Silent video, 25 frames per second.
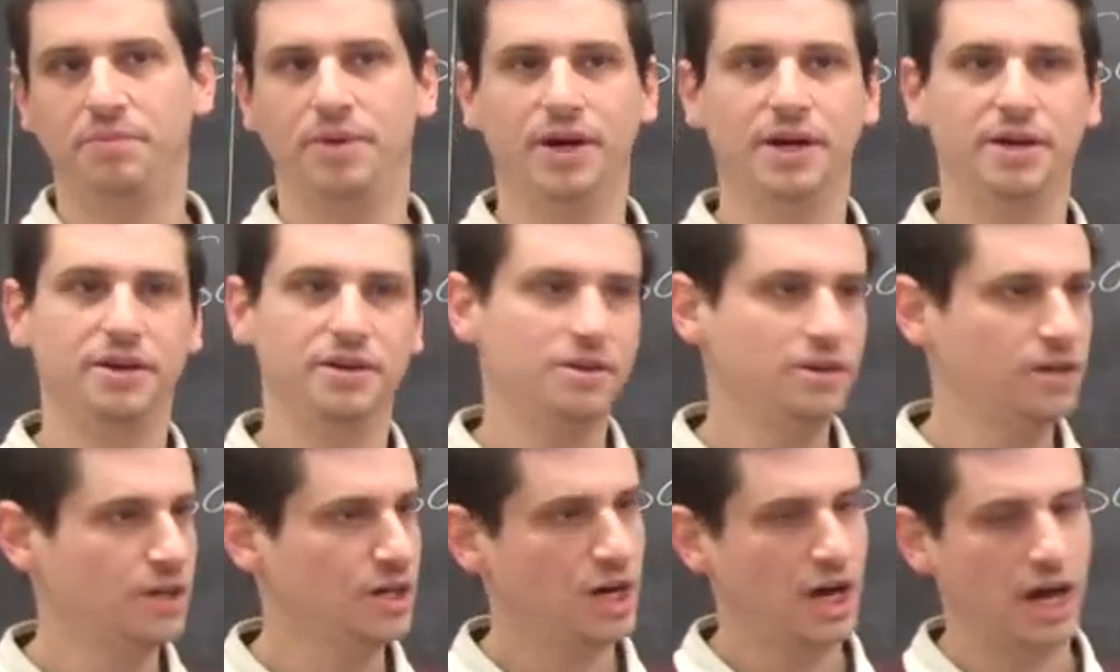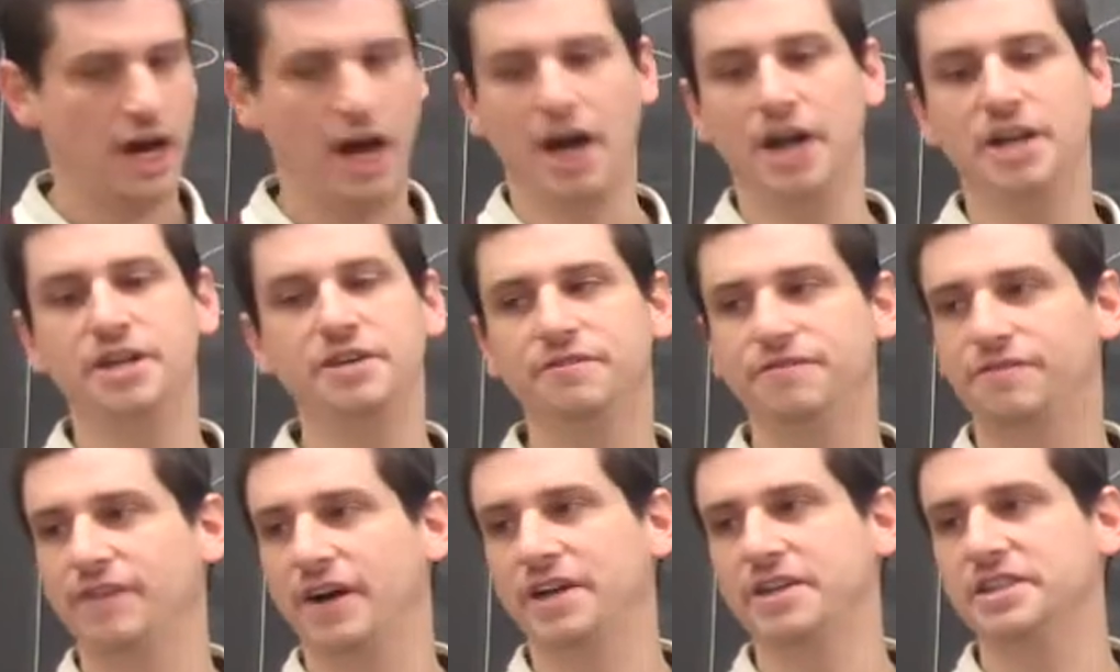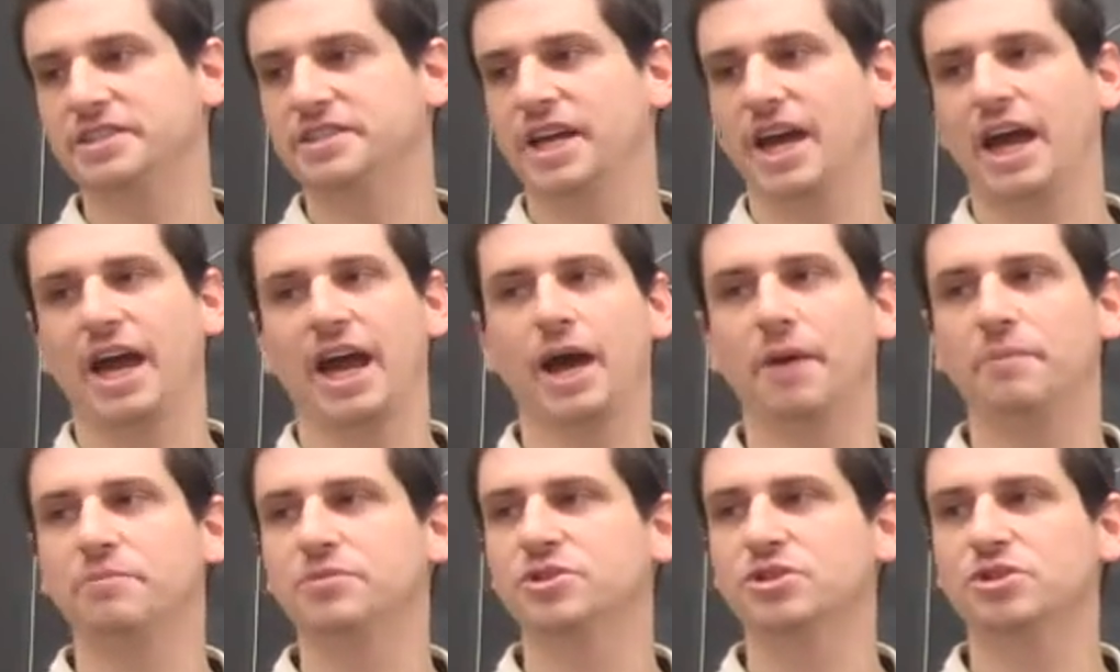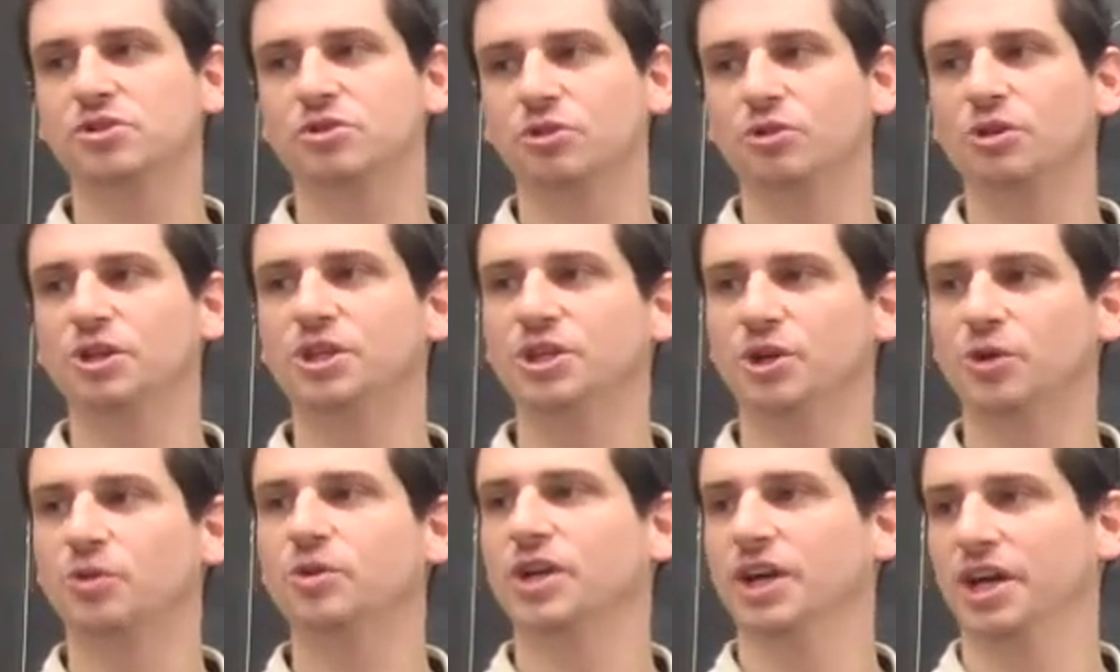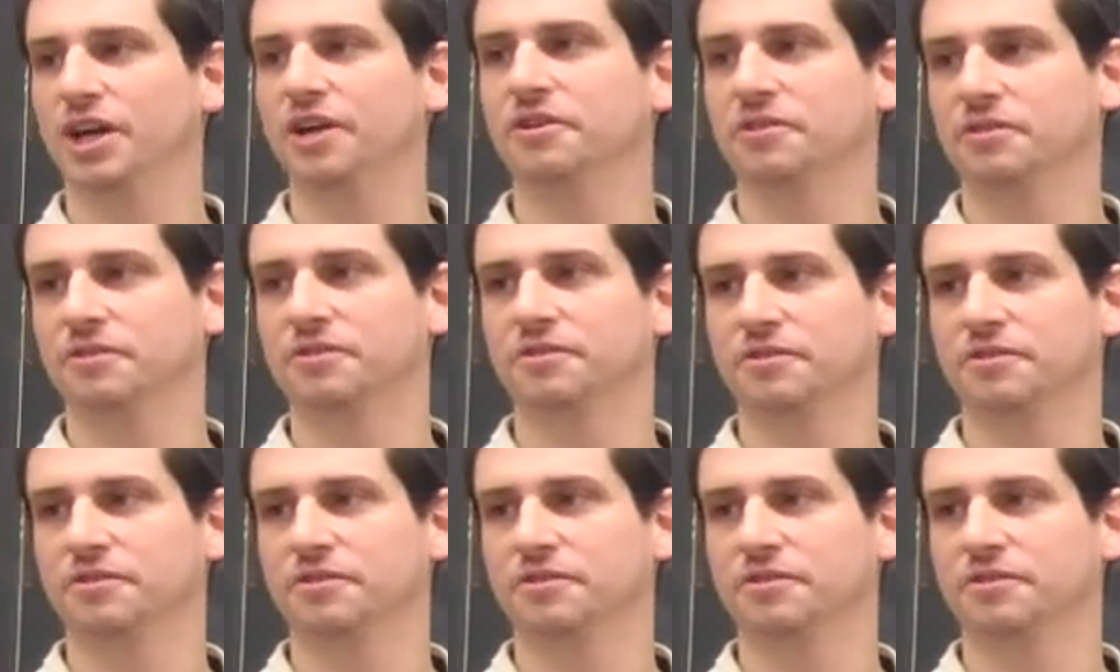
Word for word: But undefined is absolutely okay.